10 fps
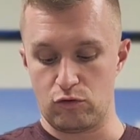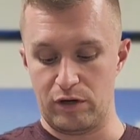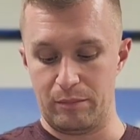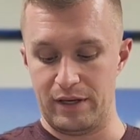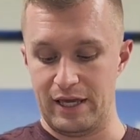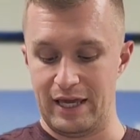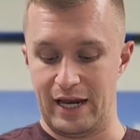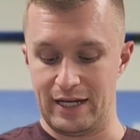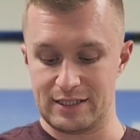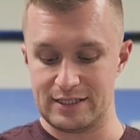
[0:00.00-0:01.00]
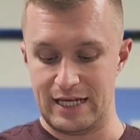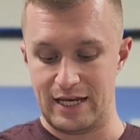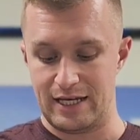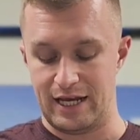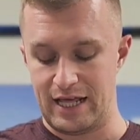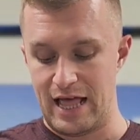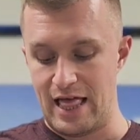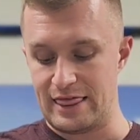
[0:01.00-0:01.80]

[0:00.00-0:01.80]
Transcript: gripping and extending,